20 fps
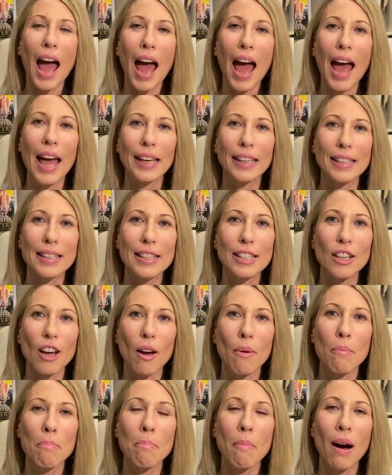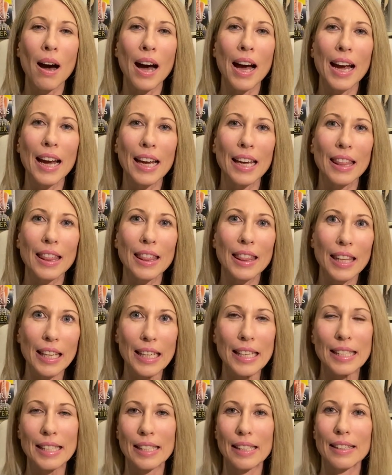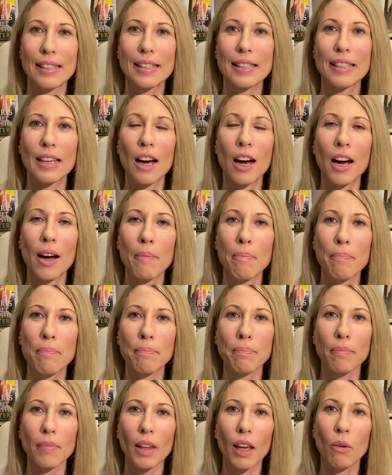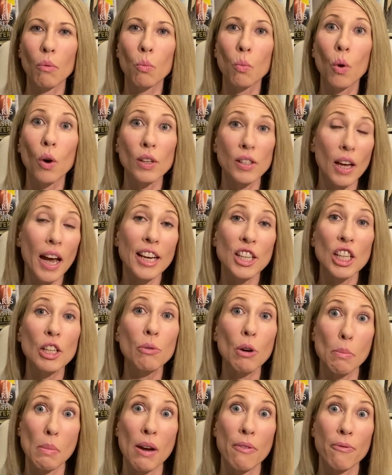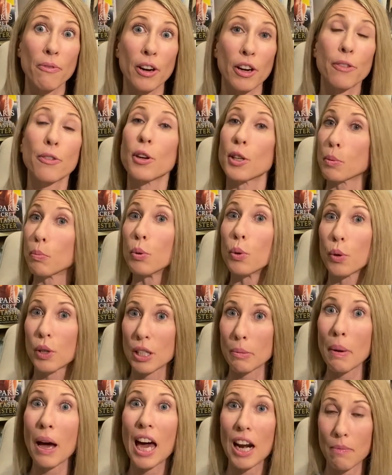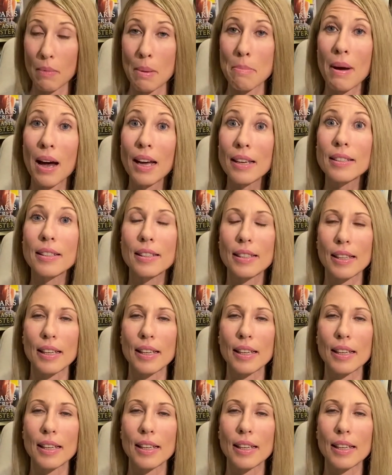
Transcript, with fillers: And my thesis um, was, I actually wrote my very first book as part of my master's